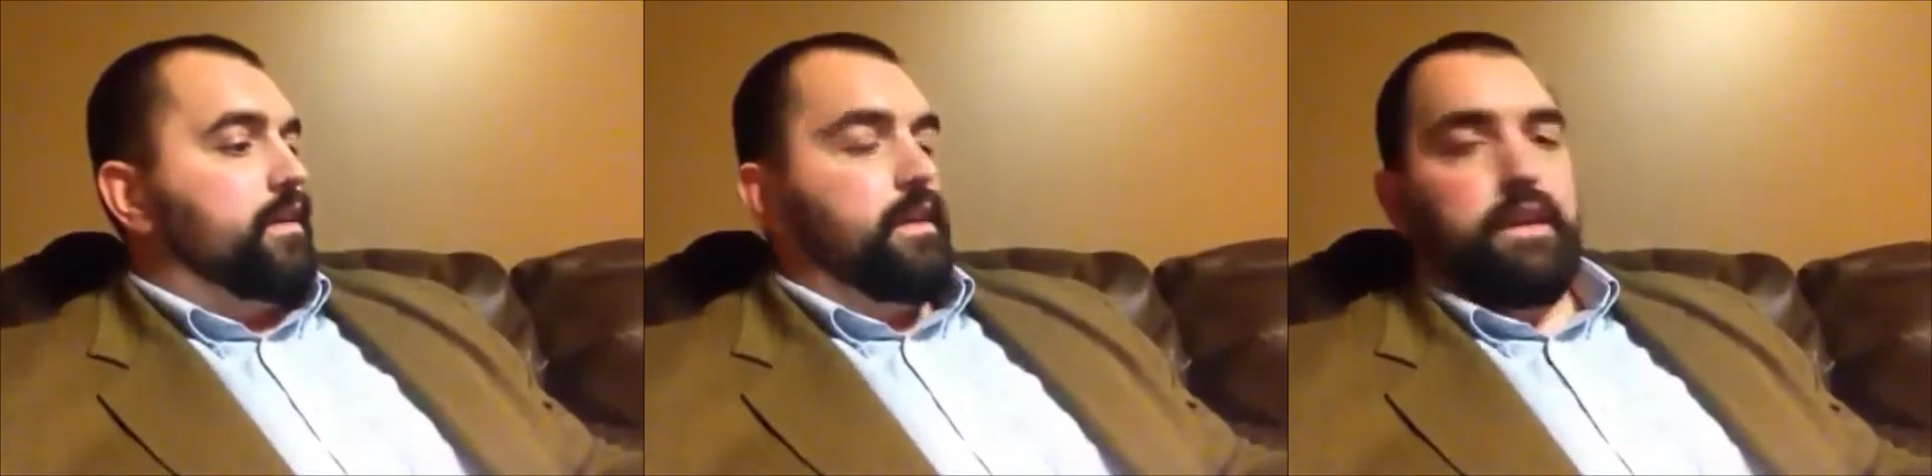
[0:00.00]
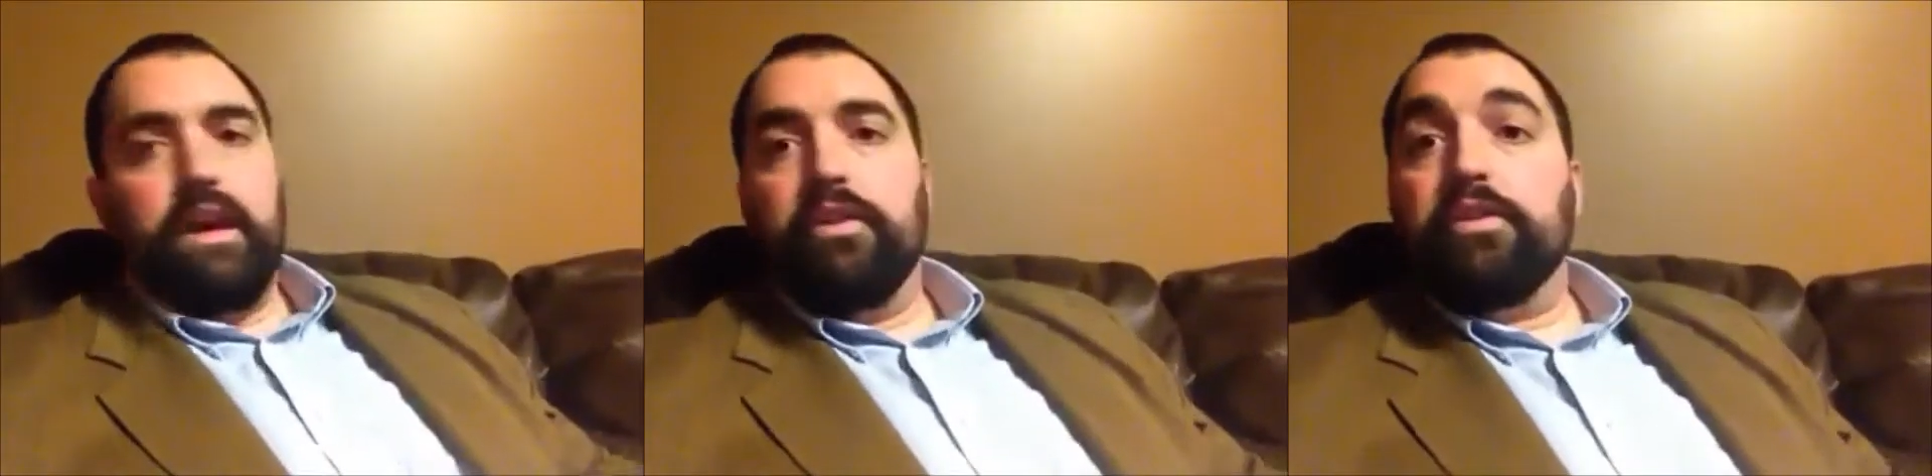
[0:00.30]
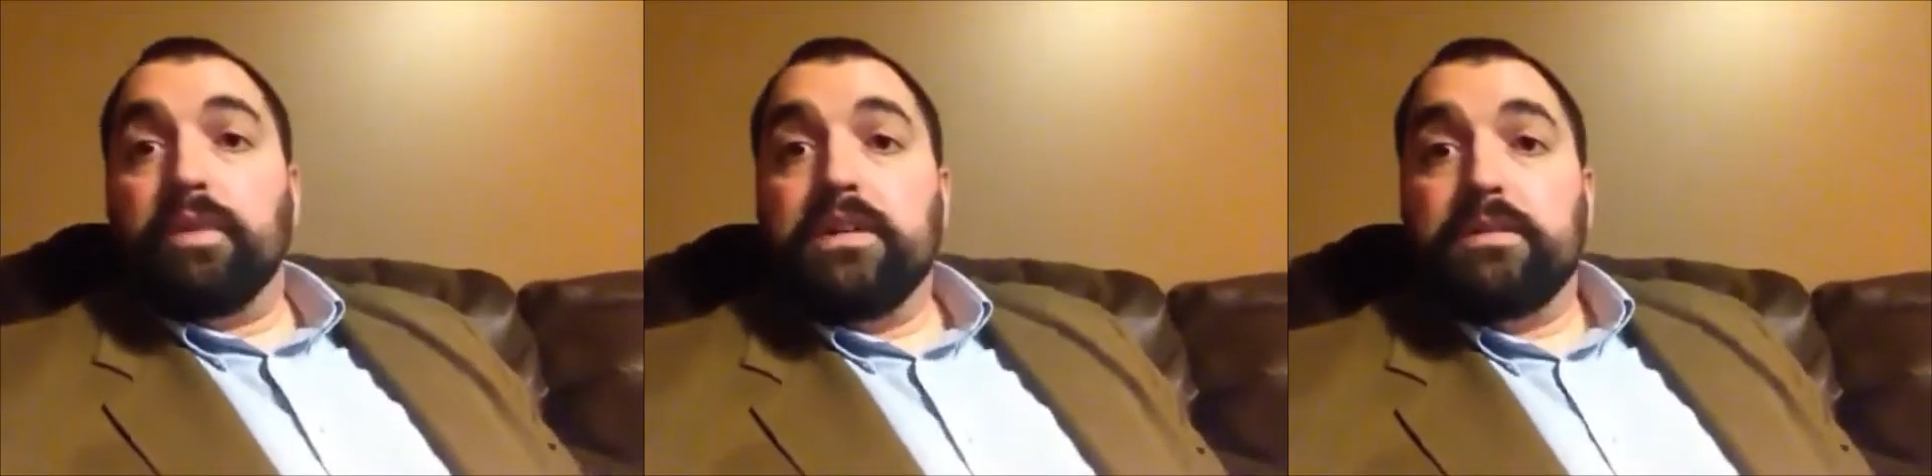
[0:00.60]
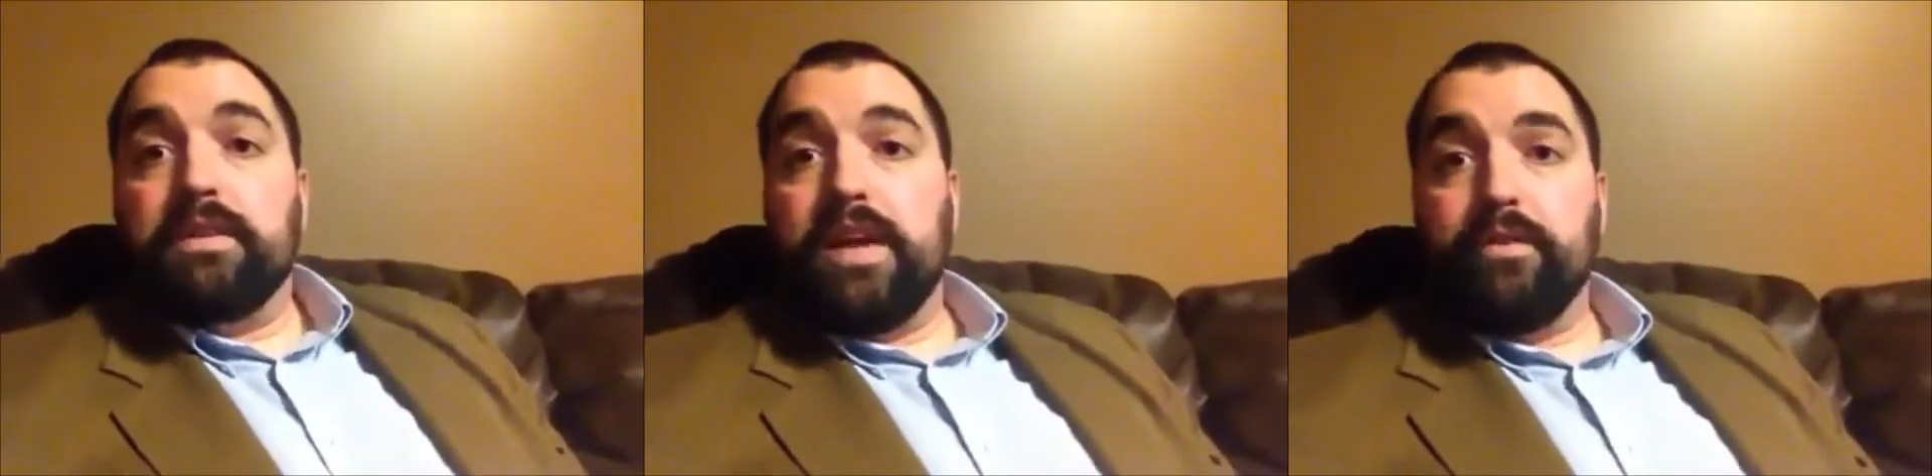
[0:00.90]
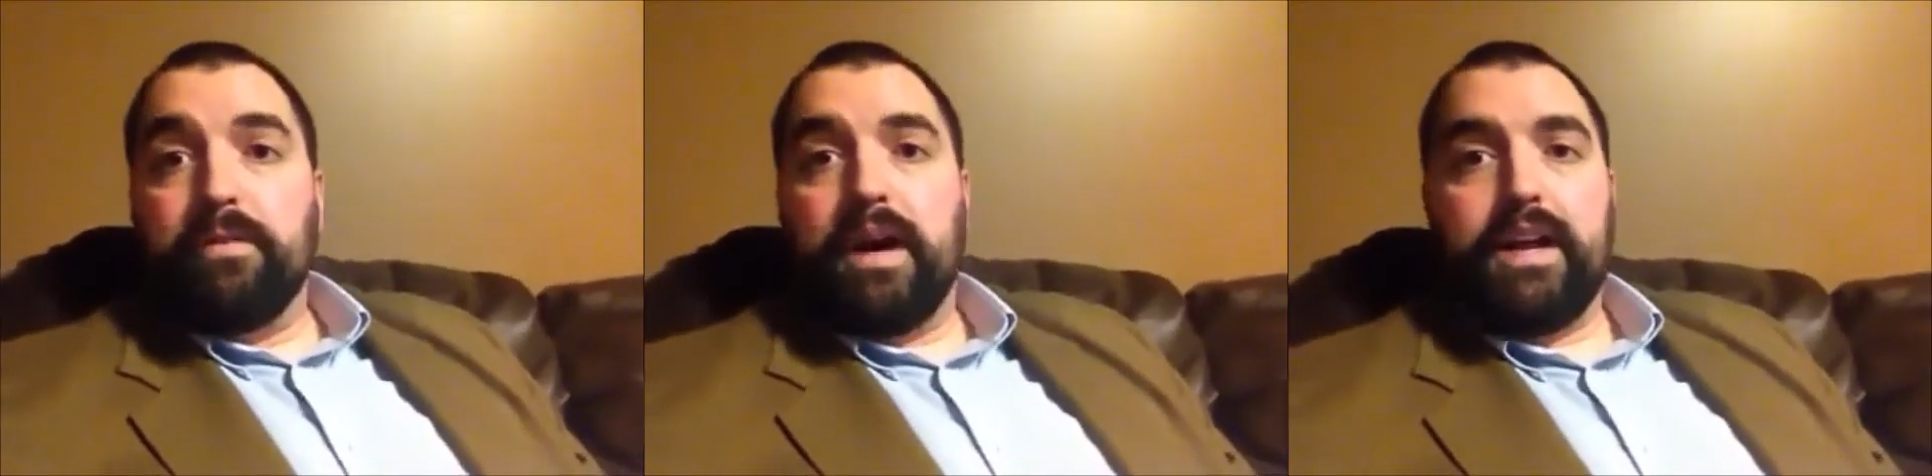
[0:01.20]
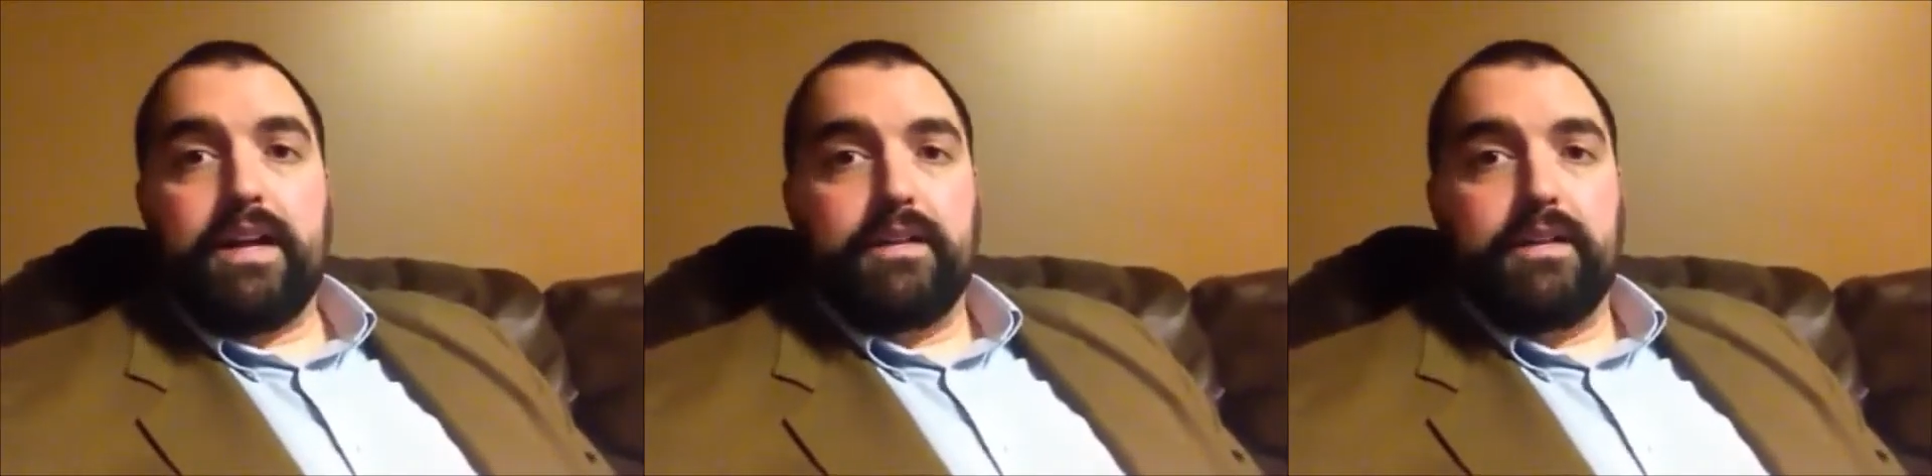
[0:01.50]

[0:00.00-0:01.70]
the El Threesome to everybody,